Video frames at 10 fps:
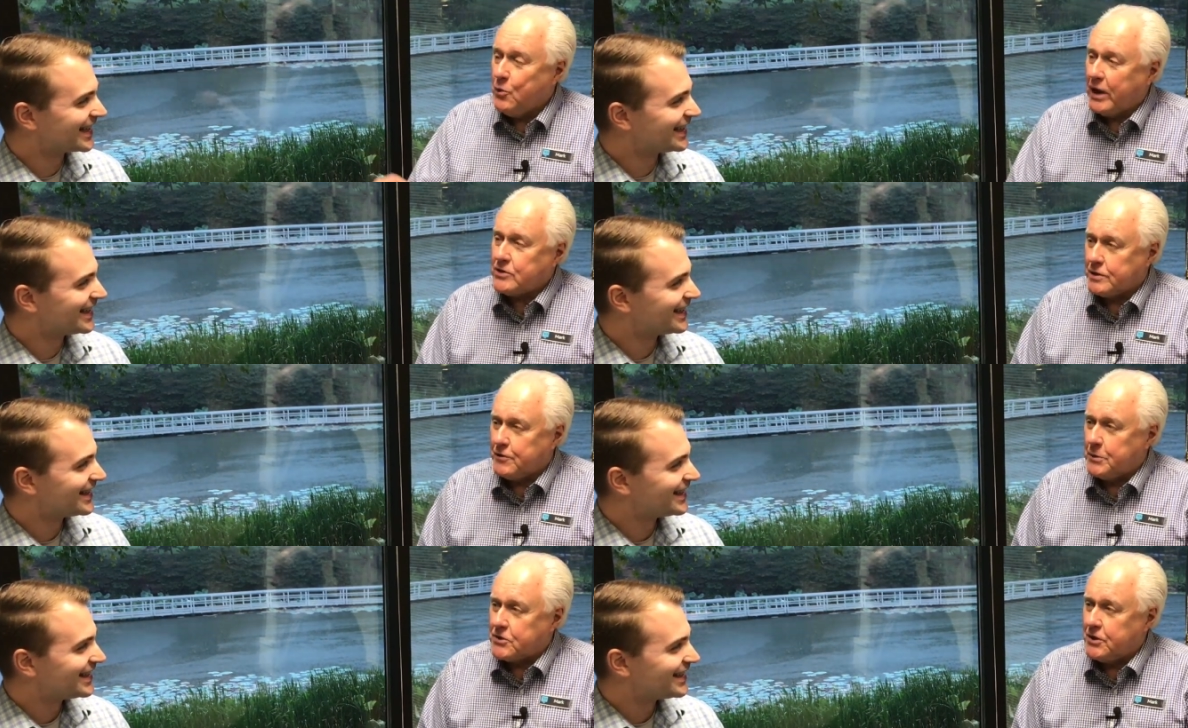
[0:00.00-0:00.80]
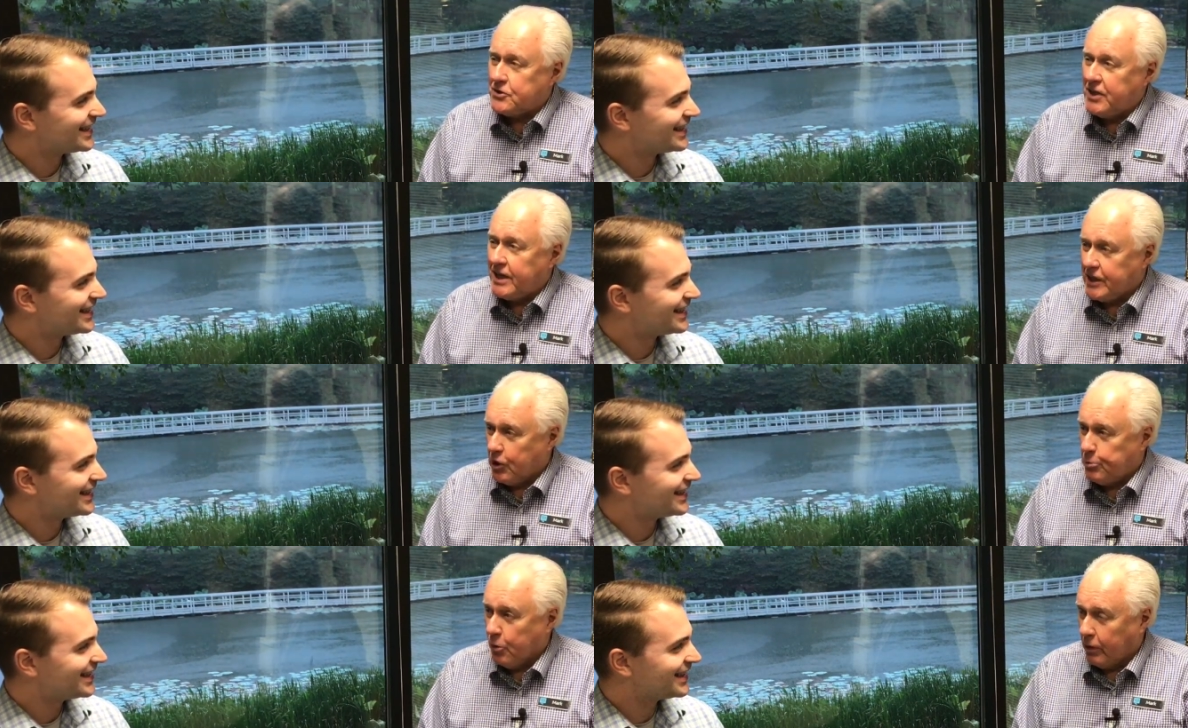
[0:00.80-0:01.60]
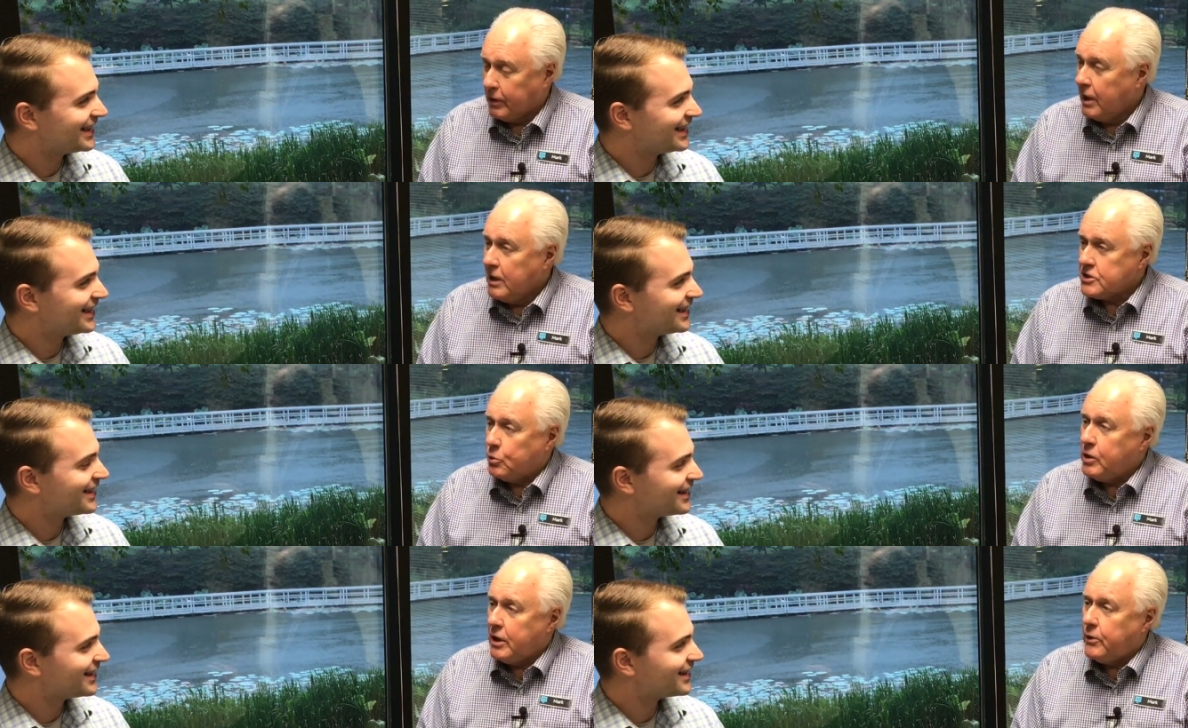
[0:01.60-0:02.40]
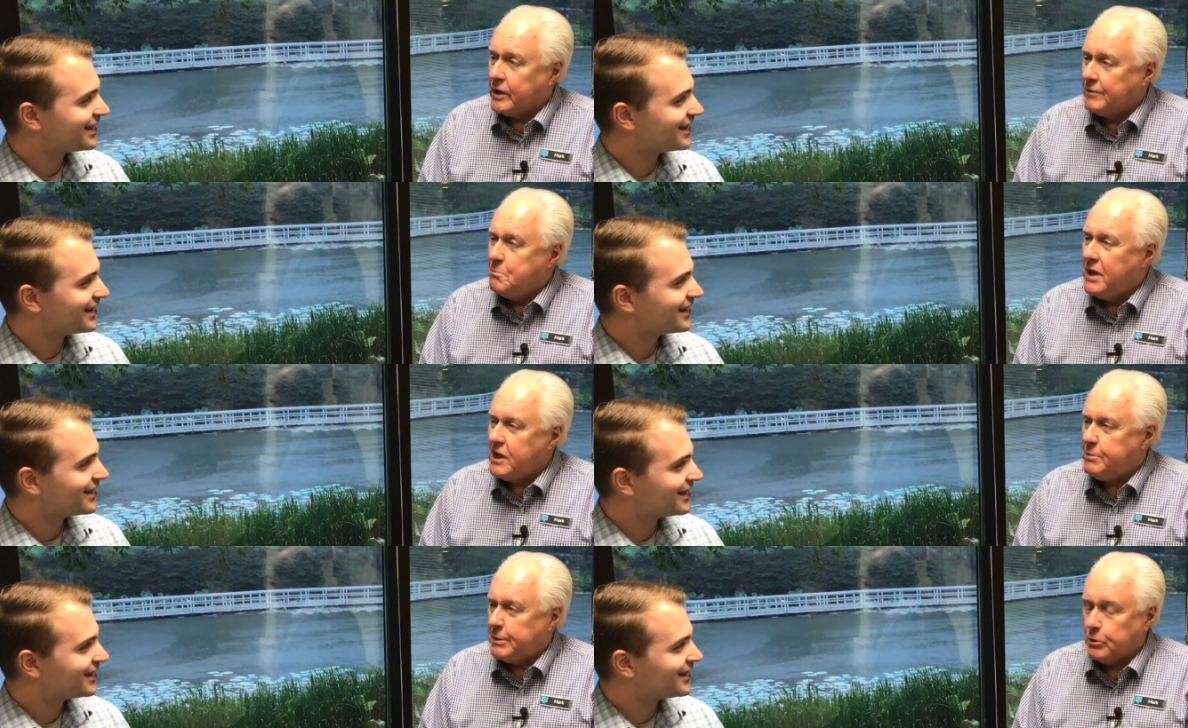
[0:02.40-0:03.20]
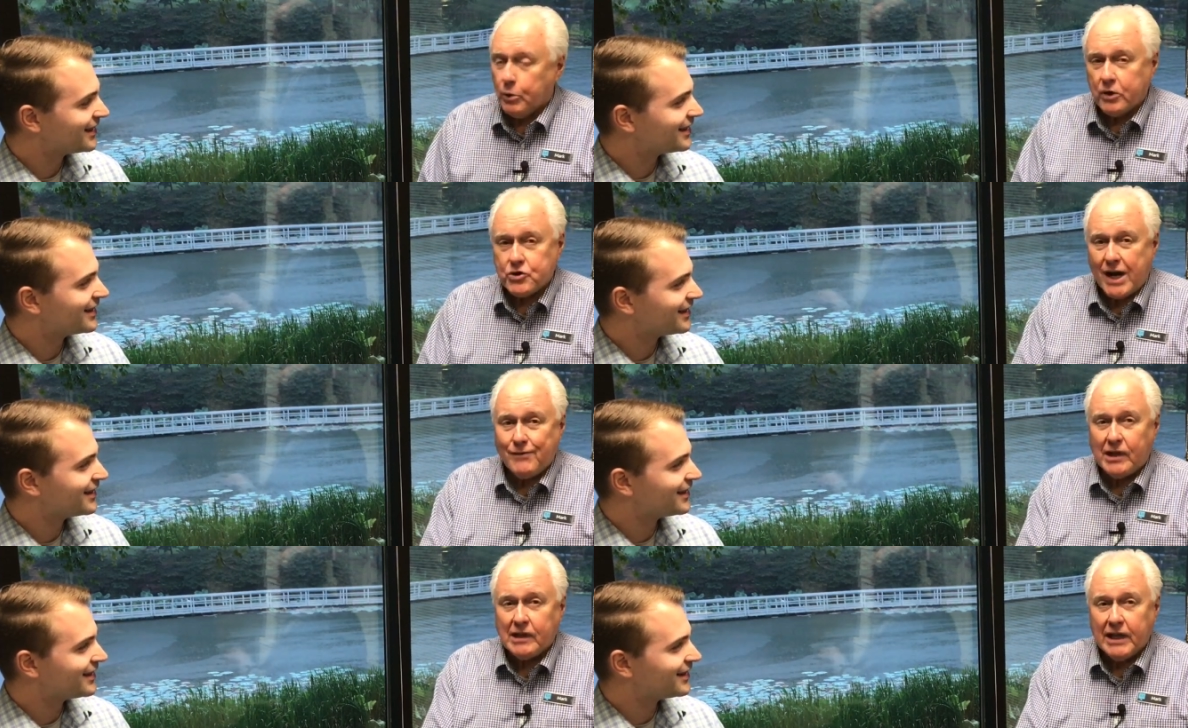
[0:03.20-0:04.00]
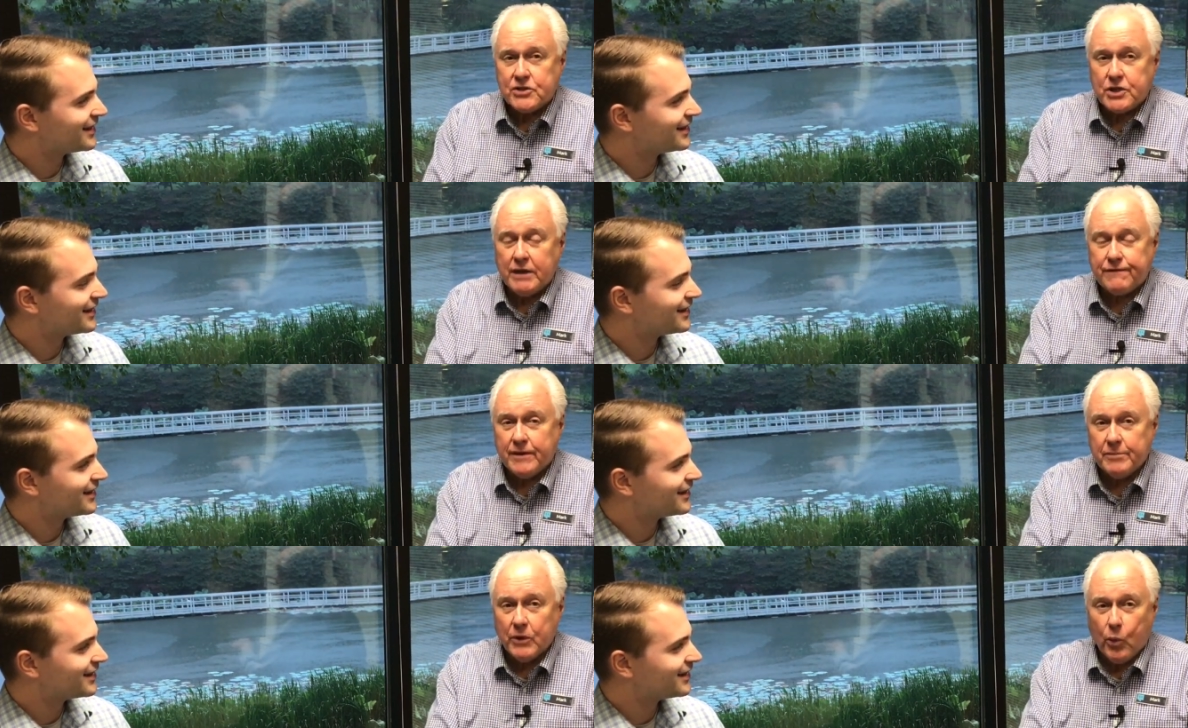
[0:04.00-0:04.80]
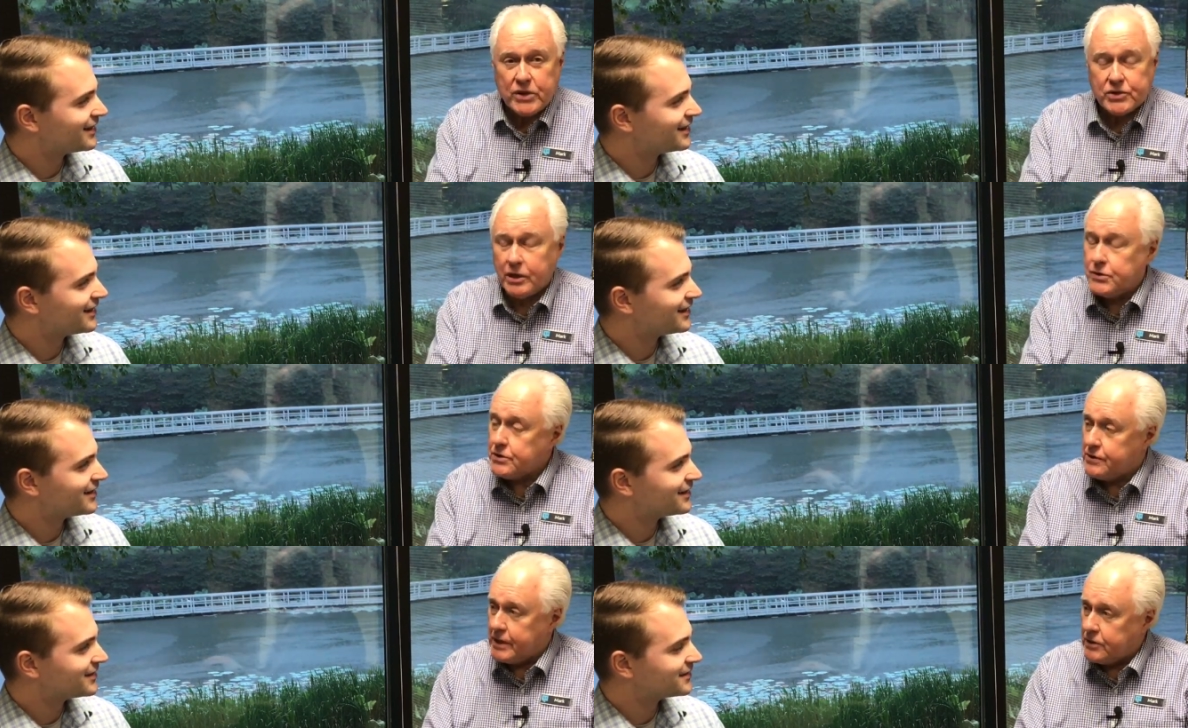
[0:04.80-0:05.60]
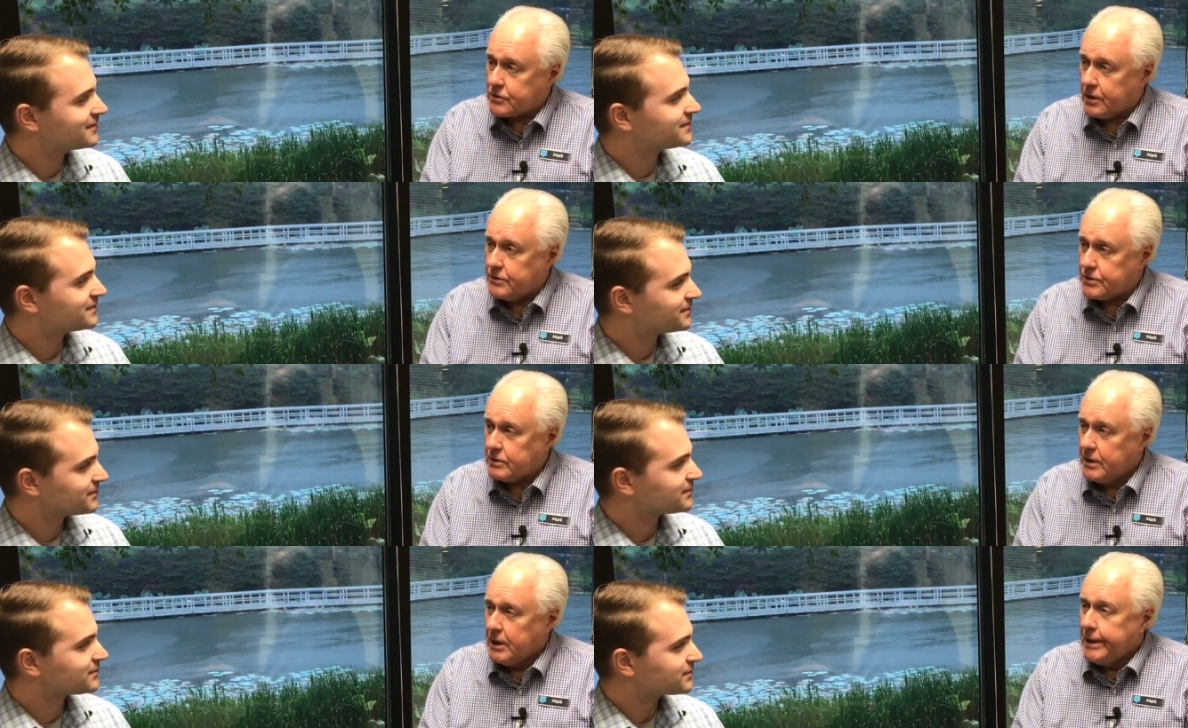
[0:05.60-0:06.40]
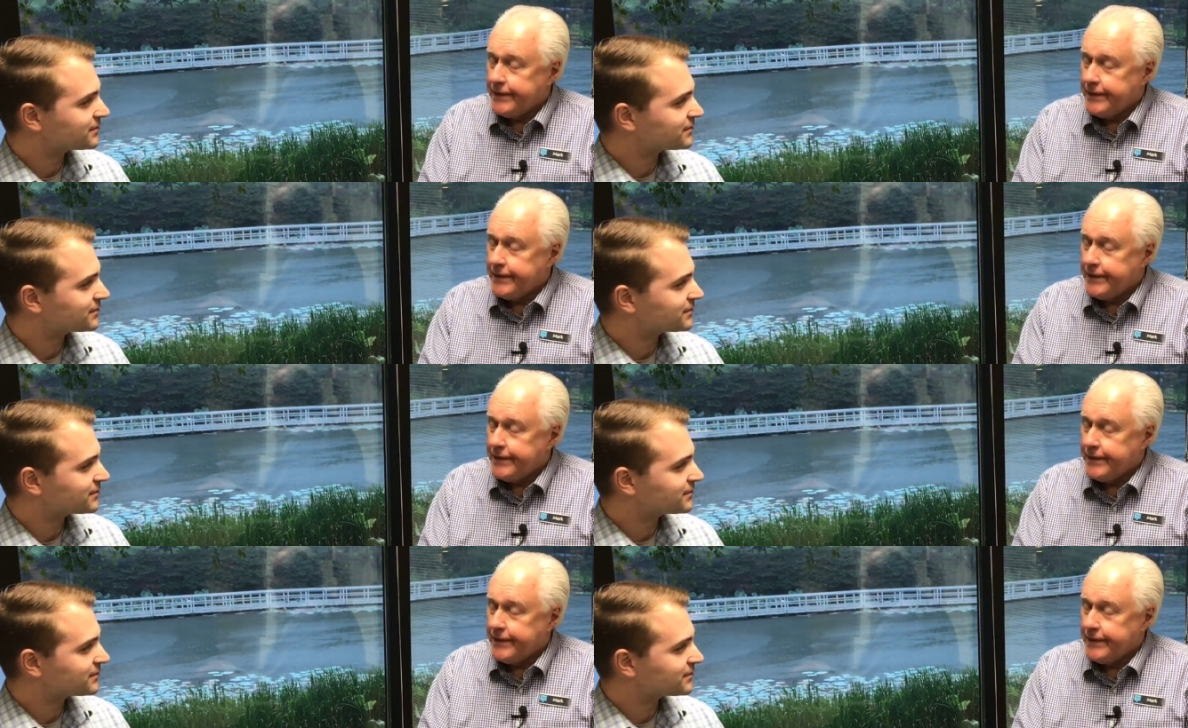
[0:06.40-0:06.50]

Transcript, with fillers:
Speaker 1: just two exits from the Cincinnati airport. So we're hearing of many people who are traveling, let's say, from the West Coast to the East Coast.